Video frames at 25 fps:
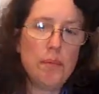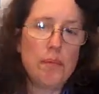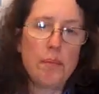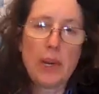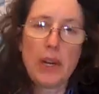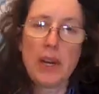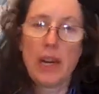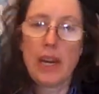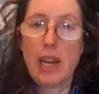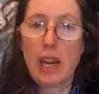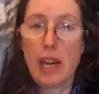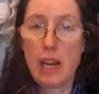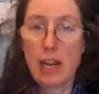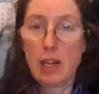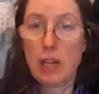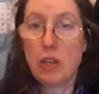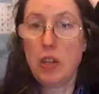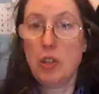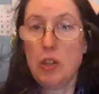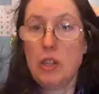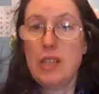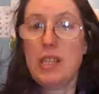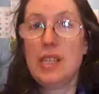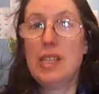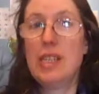but I
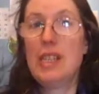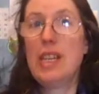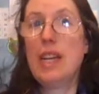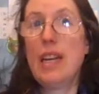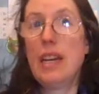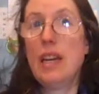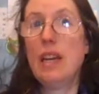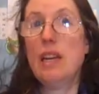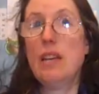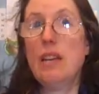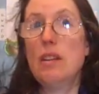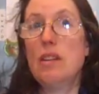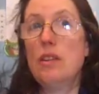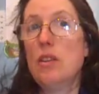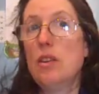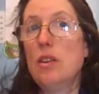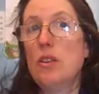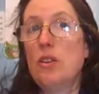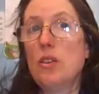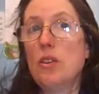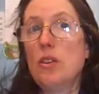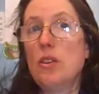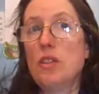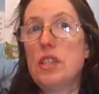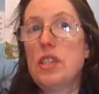couldn't see it,
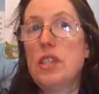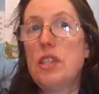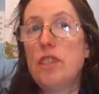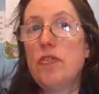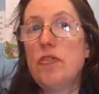not